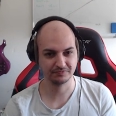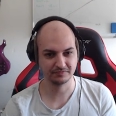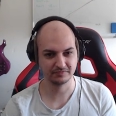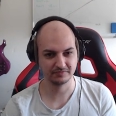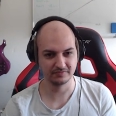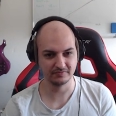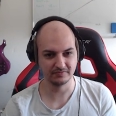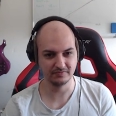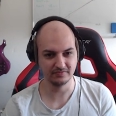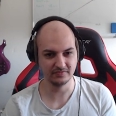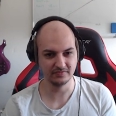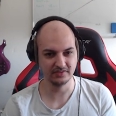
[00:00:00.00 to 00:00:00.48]

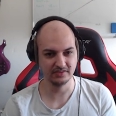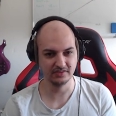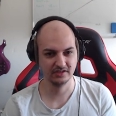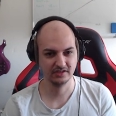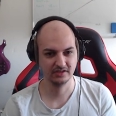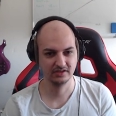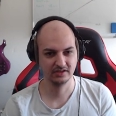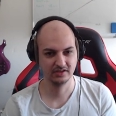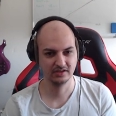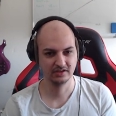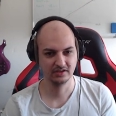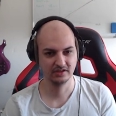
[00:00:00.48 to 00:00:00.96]

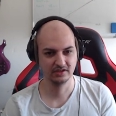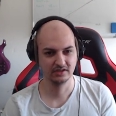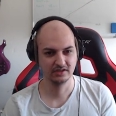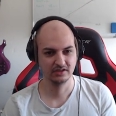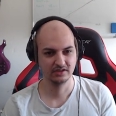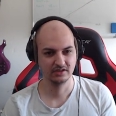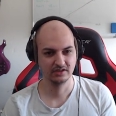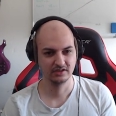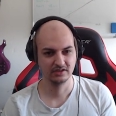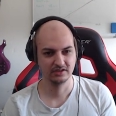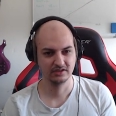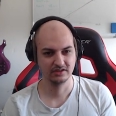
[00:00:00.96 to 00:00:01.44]

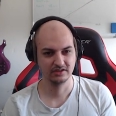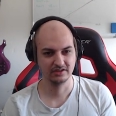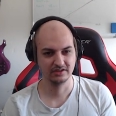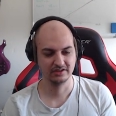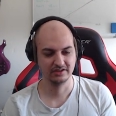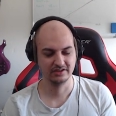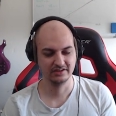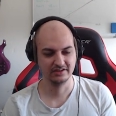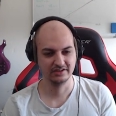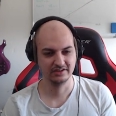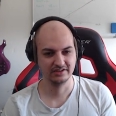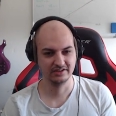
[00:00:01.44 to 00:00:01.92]
[no speech]